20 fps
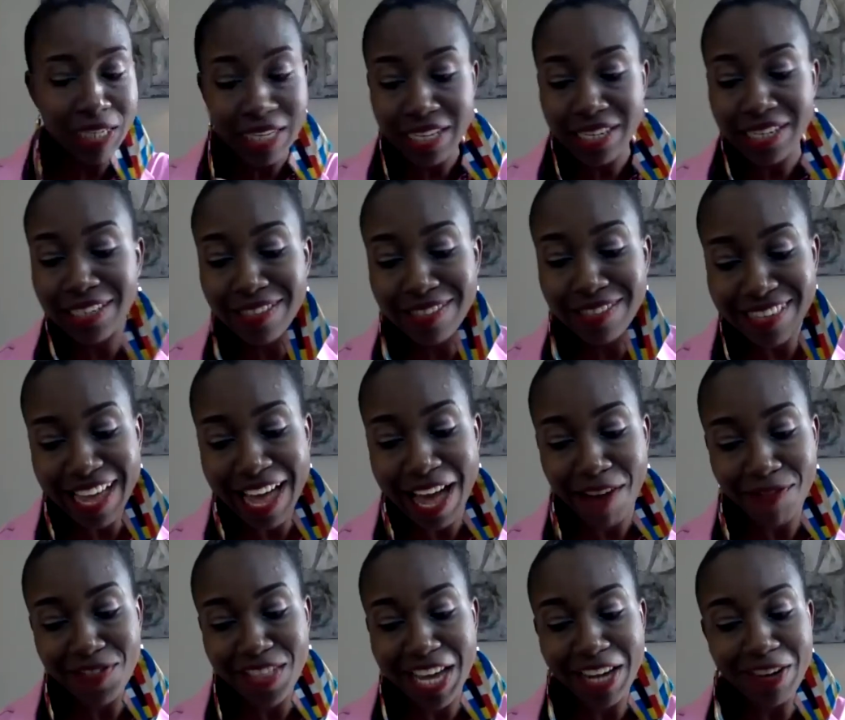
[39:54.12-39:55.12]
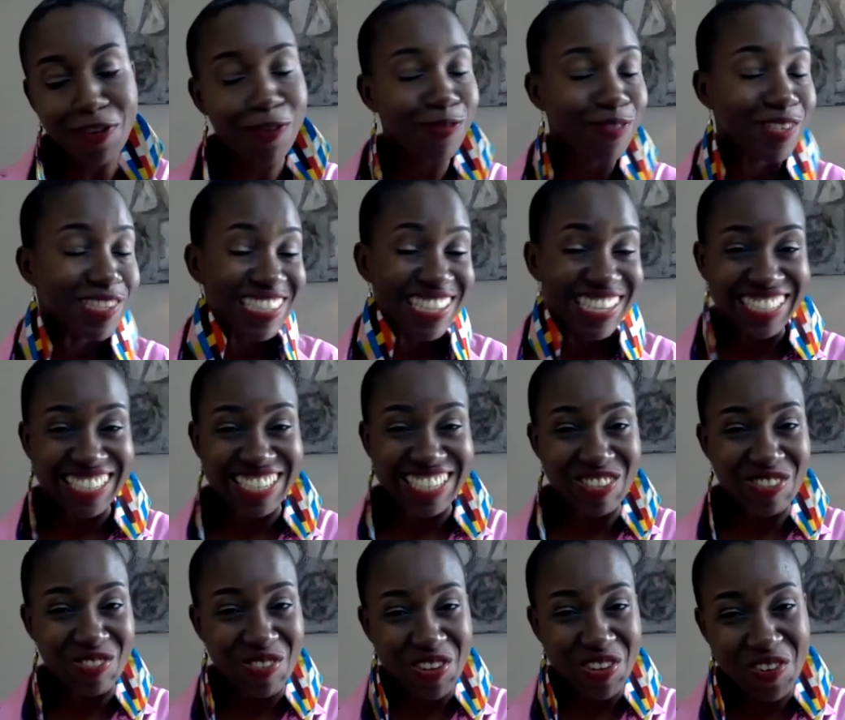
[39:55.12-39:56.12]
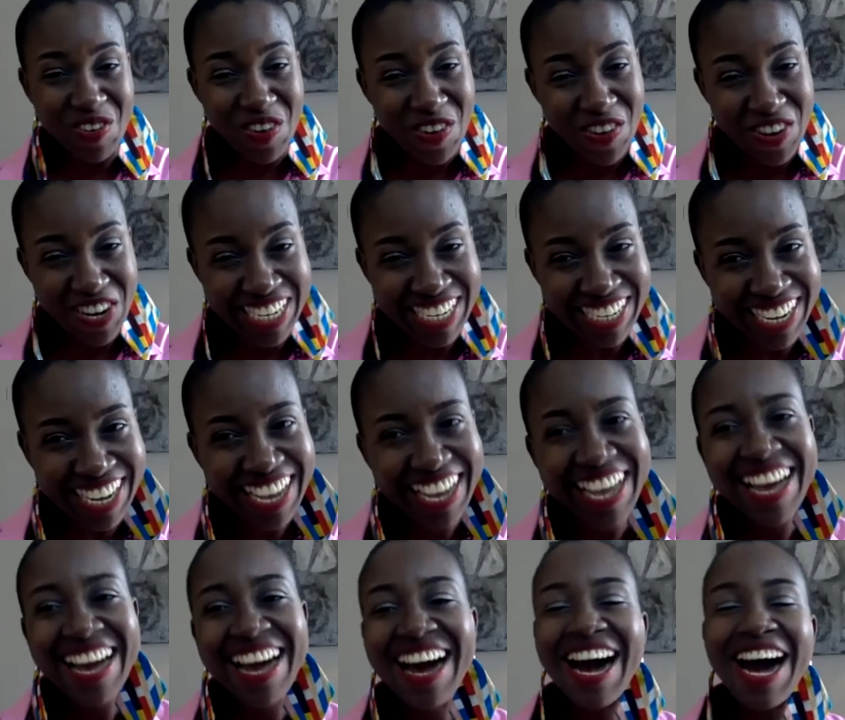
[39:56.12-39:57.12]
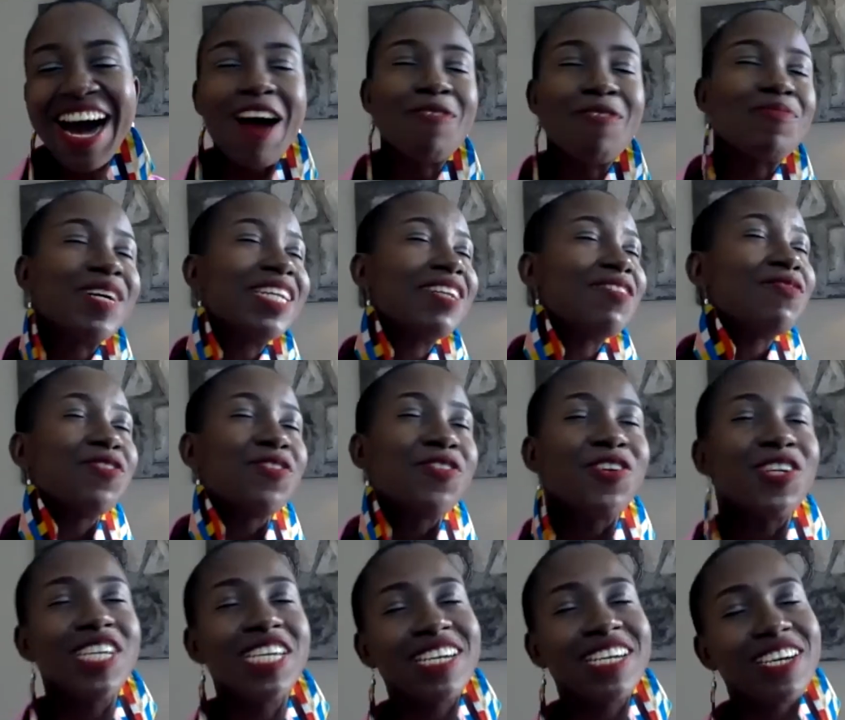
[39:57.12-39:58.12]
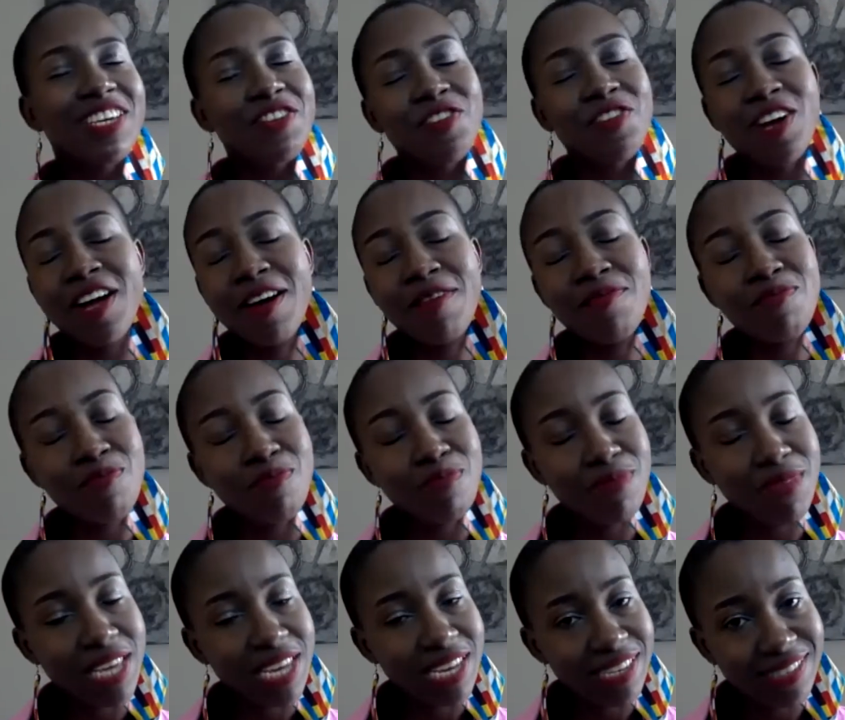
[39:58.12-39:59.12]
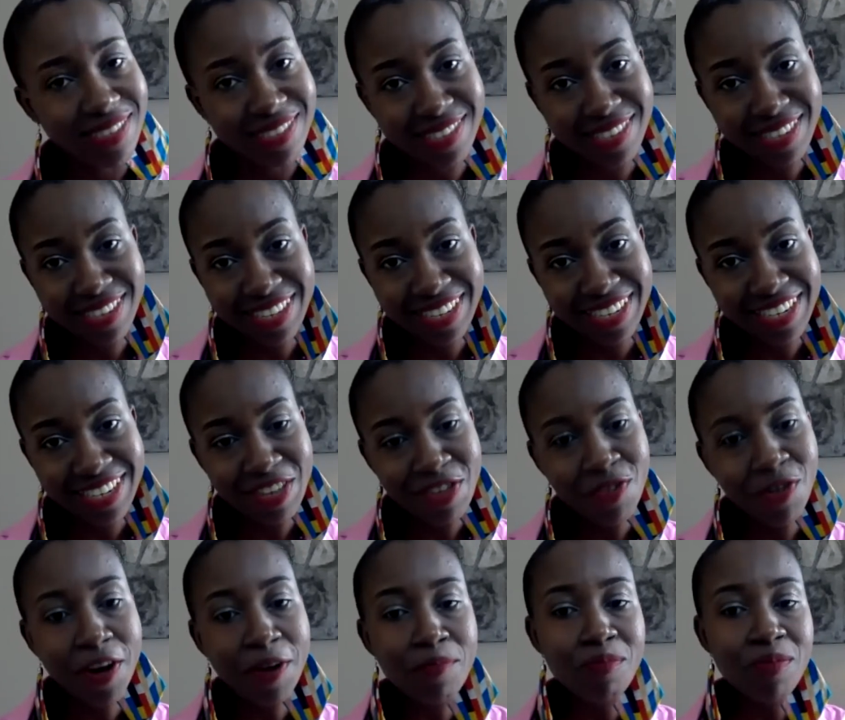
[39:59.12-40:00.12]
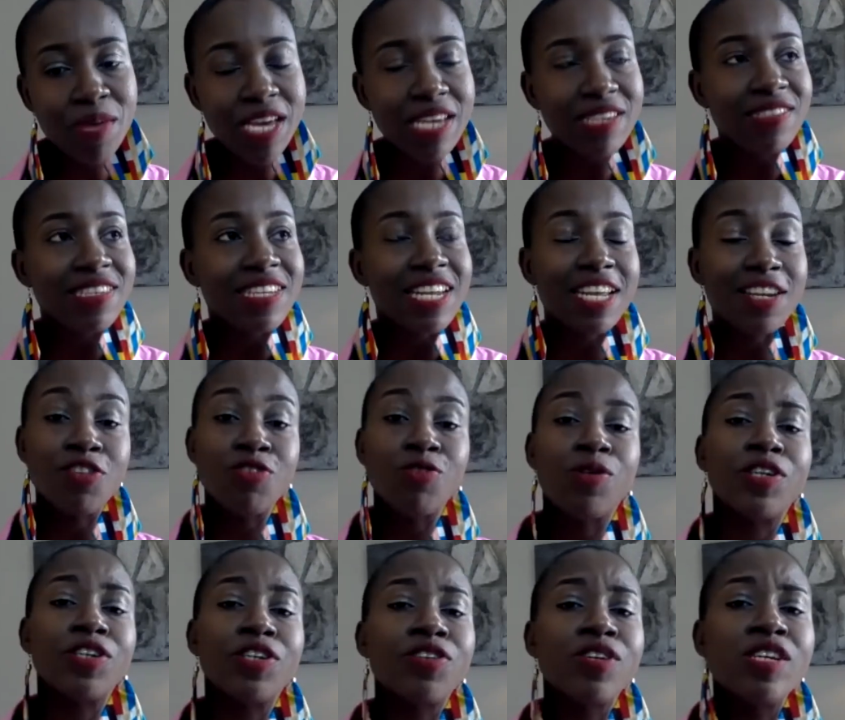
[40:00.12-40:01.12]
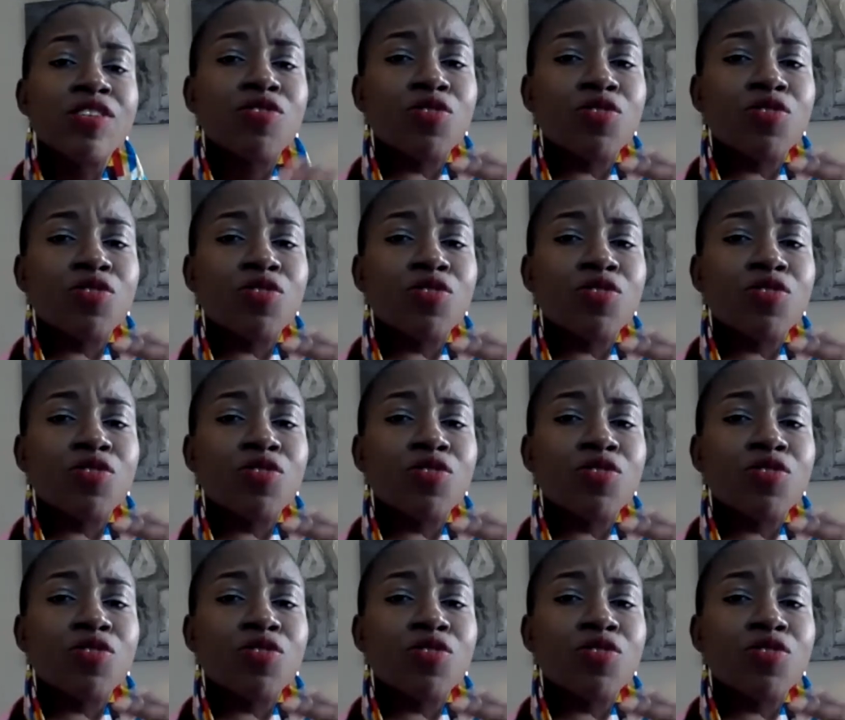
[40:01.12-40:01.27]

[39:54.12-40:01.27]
needing to have that conversations with God. But Veronica, you are amazing. You are amazing. You are doing